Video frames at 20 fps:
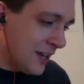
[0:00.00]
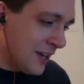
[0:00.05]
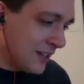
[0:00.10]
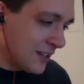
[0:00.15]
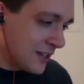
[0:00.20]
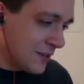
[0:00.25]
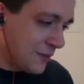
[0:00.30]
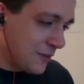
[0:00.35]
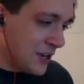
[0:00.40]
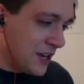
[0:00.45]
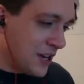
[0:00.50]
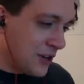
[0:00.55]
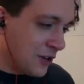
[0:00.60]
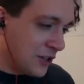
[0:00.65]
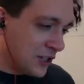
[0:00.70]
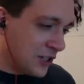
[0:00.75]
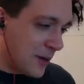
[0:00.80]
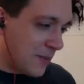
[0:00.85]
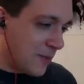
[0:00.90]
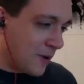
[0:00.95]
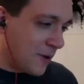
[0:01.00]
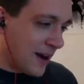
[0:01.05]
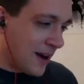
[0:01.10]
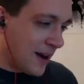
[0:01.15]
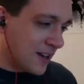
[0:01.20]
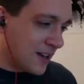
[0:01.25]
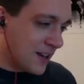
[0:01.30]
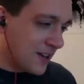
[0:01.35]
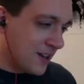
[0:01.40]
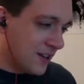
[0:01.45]
Yeah, that's a good point.
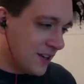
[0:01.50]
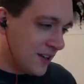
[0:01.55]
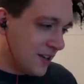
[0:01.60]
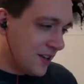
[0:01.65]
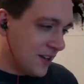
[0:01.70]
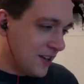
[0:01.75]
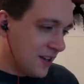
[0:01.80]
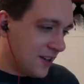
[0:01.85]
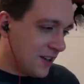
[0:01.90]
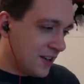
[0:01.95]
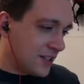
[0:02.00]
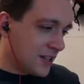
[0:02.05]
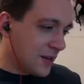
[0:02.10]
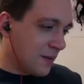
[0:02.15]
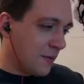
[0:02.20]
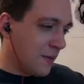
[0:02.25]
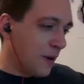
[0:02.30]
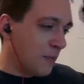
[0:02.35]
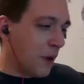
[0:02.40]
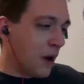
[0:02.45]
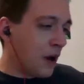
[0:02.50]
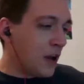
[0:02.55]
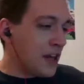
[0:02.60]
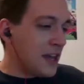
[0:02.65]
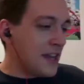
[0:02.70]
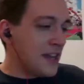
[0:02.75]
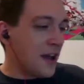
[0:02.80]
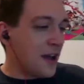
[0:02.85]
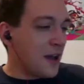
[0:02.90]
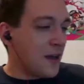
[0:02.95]
You got a separate rank.
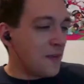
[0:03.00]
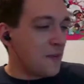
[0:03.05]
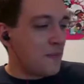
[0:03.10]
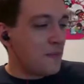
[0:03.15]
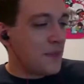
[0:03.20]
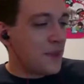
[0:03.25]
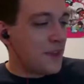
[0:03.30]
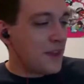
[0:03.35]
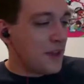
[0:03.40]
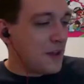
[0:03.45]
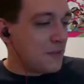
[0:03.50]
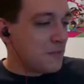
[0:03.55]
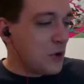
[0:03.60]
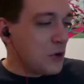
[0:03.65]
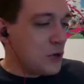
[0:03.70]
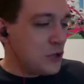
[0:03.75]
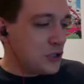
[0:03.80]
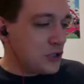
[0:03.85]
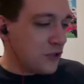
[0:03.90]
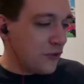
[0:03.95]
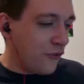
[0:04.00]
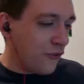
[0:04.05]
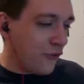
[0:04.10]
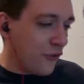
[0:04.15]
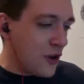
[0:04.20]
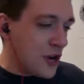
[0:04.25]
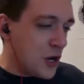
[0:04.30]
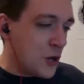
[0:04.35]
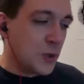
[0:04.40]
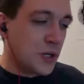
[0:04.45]
So my
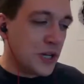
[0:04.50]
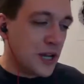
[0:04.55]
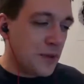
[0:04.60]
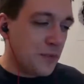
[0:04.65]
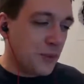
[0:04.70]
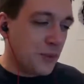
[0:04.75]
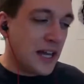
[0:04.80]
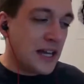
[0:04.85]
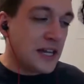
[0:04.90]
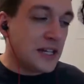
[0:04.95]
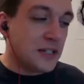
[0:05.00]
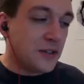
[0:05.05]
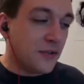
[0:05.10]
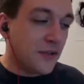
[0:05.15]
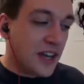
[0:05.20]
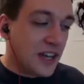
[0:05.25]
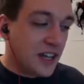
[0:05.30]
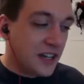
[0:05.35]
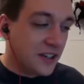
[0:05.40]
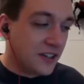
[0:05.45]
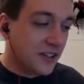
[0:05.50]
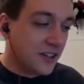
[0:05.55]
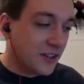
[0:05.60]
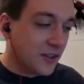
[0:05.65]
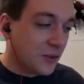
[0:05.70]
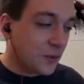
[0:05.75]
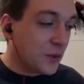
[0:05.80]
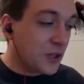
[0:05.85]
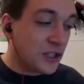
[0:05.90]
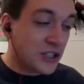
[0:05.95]
most frequently
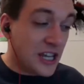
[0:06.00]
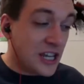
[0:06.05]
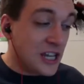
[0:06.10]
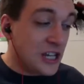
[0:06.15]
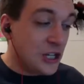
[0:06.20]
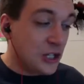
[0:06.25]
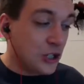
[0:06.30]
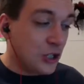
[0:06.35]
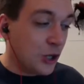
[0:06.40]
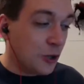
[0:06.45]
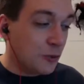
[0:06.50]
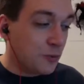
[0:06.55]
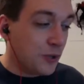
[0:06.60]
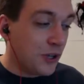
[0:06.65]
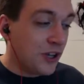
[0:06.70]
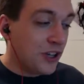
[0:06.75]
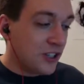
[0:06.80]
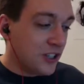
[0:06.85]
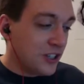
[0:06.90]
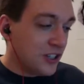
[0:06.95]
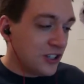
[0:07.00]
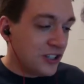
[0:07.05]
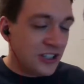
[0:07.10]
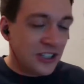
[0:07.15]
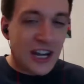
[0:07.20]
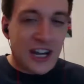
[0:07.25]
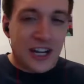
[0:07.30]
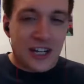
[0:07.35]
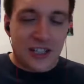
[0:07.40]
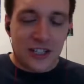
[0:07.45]
played thing was the eShop.
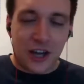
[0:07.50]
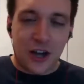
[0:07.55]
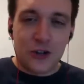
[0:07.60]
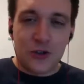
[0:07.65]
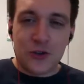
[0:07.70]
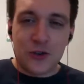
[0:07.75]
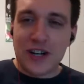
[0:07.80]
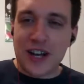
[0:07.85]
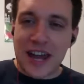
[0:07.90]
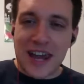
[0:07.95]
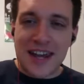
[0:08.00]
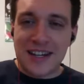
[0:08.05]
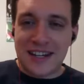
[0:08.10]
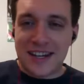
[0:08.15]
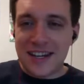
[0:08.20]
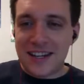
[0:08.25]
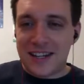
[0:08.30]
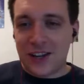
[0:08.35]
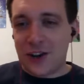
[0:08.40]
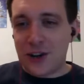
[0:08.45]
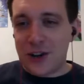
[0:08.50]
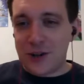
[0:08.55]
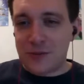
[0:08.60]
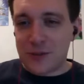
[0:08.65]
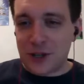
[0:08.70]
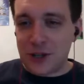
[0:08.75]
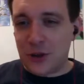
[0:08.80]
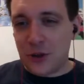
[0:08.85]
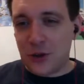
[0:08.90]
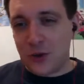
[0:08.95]

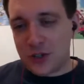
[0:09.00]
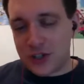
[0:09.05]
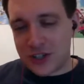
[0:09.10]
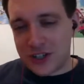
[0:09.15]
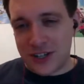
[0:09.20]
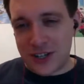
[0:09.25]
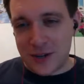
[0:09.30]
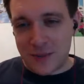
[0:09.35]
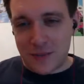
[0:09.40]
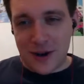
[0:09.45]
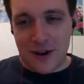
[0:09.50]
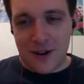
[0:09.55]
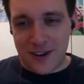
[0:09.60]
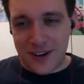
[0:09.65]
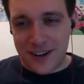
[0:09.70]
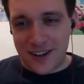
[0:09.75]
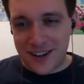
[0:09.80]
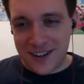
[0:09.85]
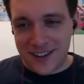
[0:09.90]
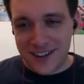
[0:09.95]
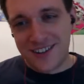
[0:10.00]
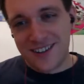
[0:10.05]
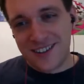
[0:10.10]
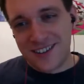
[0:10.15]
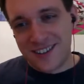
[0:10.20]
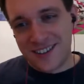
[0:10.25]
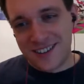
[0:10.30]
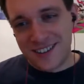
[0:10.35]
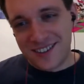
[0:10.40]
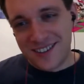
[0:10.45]
680 times I launched it,
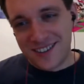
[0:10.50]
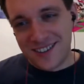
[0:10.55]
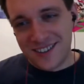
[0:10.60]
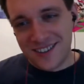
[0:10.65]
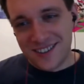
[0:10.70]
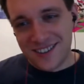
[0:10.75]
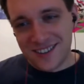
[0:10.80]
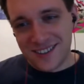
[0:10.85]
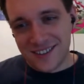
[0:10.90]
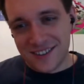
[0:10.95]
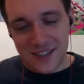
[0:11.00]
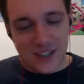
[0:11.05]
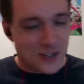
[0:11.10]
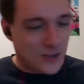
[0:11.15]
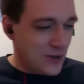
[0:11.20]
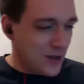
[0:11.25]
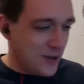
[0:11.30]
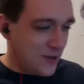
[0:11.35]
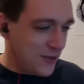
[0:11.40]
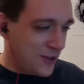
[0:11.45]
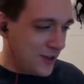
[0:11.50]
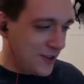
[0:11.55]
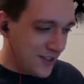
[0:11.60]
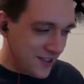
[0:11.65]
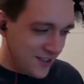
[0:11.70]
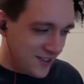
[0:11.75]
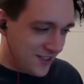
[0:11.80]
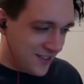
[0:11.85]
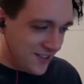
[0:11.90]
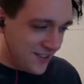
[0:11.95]
apparently,
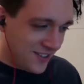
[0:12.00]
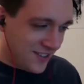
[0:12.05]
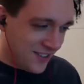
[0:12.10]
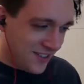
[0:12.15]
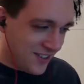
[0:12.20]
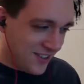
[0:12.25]
which is quite a